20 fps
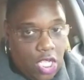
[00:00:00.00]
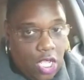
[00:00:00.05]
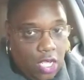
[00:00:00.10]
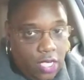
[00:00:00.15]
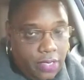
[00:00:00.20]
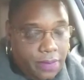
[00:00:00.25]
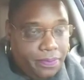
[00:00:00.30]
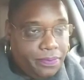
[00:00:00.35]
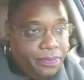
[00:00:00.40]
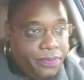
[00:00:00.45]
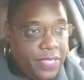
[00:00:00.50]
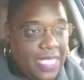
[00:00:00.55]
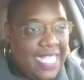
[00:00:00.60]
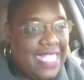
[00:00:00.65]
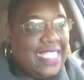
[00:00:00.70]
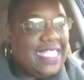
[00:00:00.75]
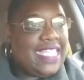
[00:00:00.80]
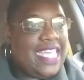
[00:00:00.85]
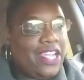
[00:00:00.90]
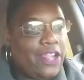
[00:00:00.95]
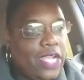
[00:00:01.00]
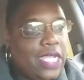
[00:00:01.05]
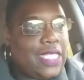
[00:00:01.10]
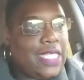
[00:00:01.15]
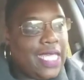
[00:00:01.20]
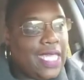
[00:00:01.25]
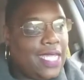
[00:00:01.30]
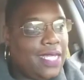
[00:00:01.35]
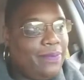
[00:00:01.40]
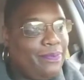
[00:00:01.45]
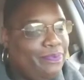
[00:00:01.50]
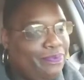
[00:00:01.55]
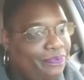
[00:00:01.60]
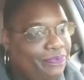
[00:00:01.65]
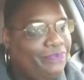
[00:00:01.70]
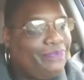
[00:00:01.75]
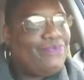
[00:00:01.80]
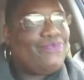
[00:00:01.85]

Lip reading: talk. Lyrically,